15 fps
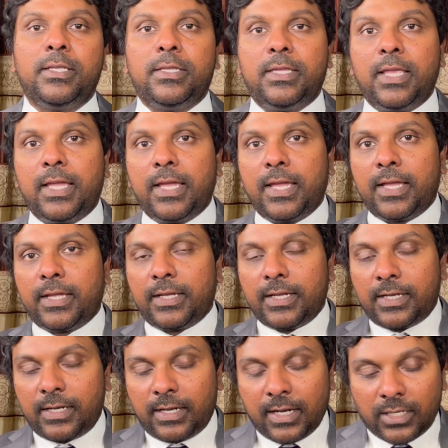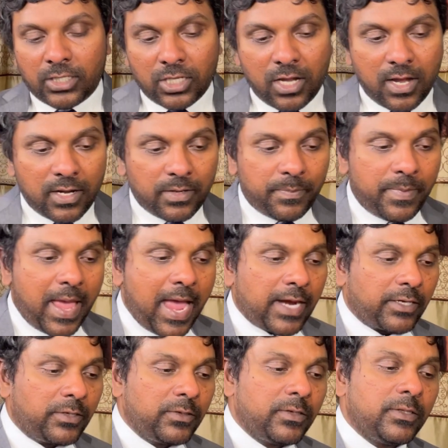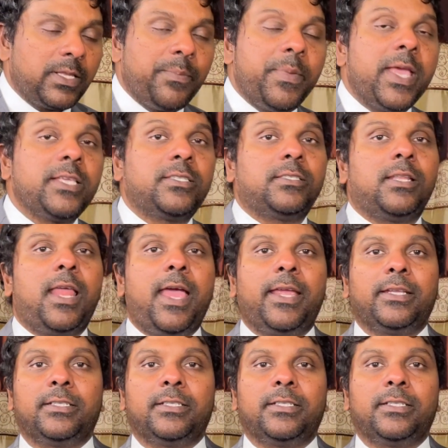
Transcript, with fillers: they, it returned back to the baseline.